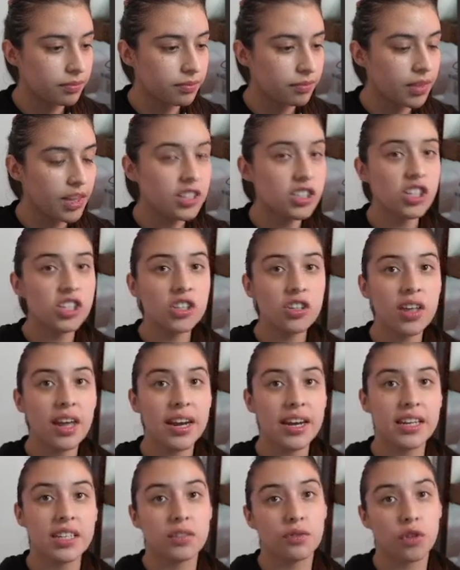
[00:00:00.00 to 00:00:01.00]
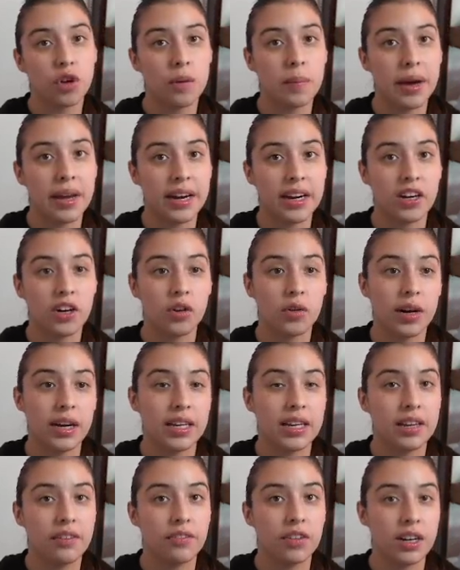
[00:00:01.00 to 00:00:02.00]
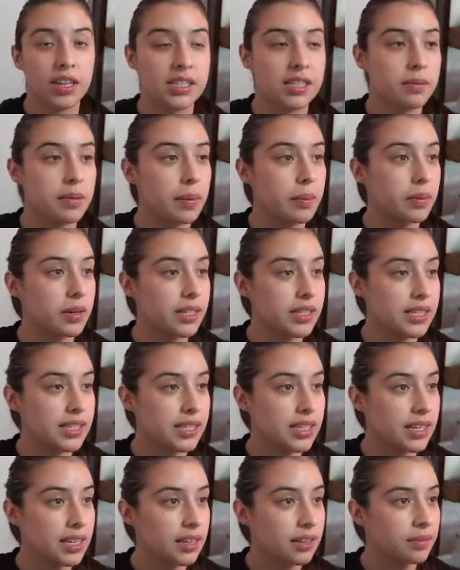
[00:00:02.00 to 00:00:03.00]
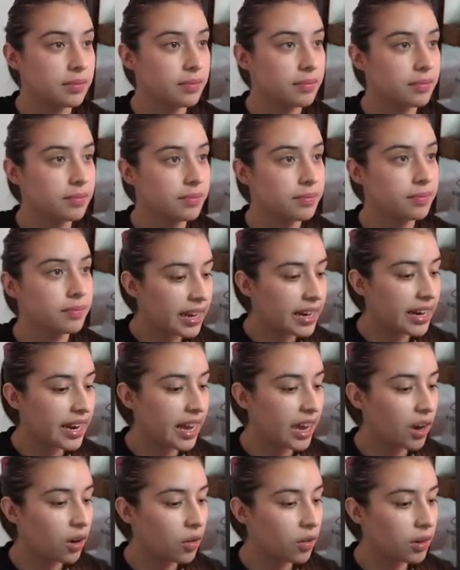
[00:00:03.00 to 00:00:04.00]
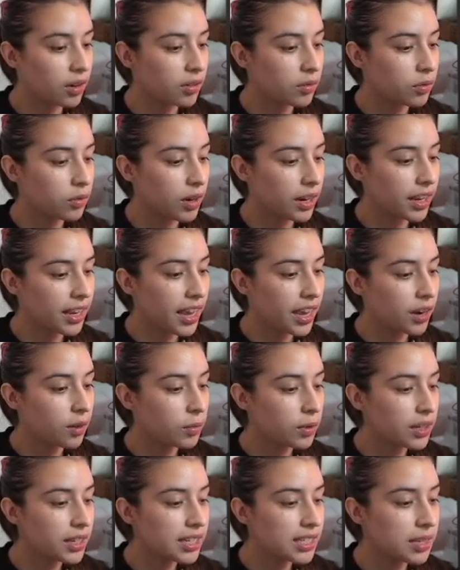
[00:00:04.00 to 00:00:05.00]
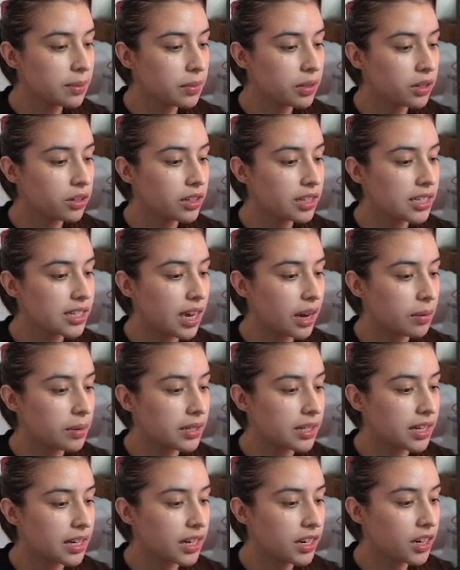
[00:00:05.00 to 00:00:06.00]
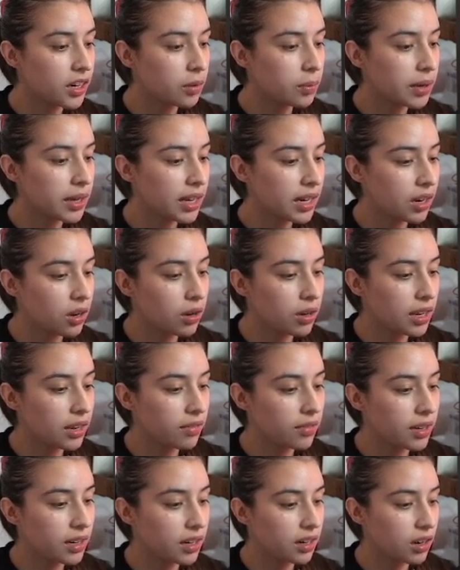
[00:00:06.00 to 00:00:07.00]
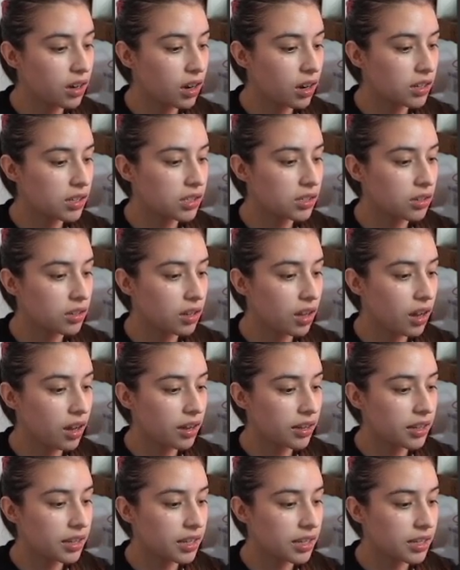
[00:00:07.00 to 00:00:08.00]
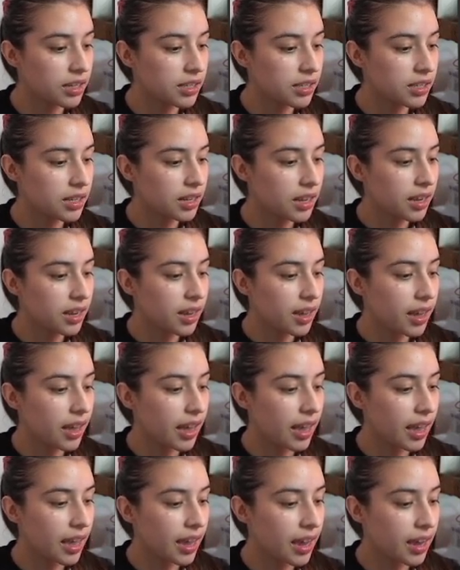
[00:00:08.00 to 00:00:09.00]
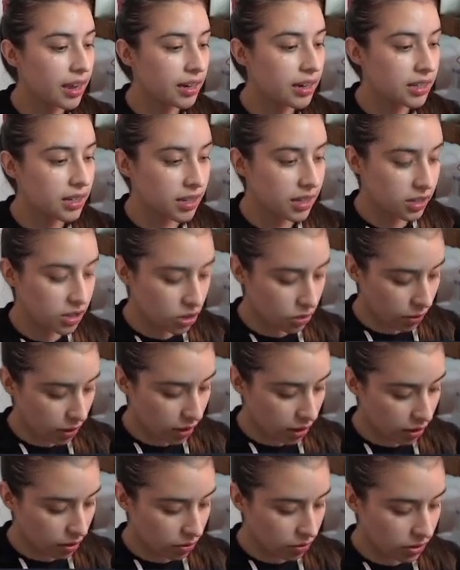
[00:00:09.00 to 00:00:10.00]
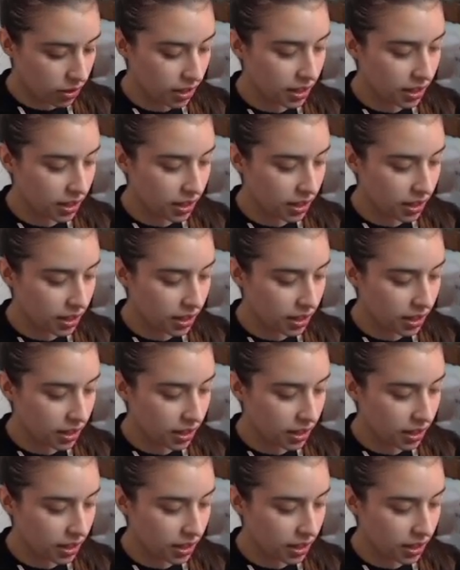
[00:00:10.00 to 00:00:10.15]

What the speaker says: just so that it is formatted correctly for us to be able to see. Now, again, really similarly to how we did here, we can even console log this and do our own thing.